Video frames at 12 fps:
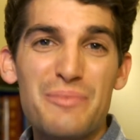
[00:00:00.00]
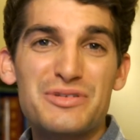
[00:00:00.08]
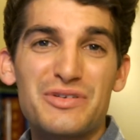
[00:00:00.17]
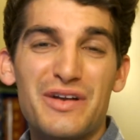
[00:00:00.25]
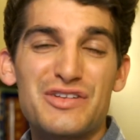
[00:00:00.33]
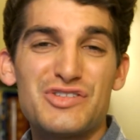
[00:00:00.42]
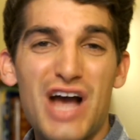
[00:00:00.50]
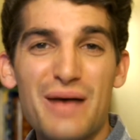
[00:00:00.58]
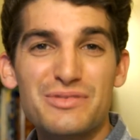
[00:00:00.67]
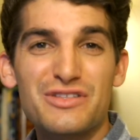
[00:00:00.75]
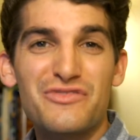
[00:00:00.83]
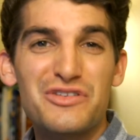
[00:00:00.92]
episode of
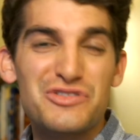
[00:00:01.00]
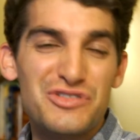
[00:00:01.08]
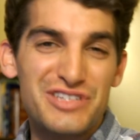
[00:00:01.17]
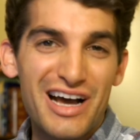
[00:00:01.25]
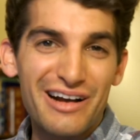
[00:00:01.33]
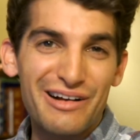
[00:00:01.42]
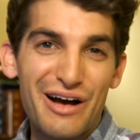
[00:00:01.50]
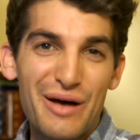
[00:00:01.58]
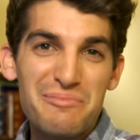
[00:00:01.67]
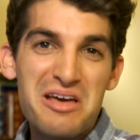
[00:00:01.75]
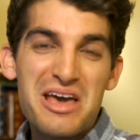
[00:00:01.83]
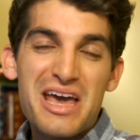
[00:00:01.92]

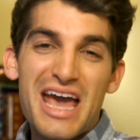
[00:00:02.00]
jobsinthefuture.com.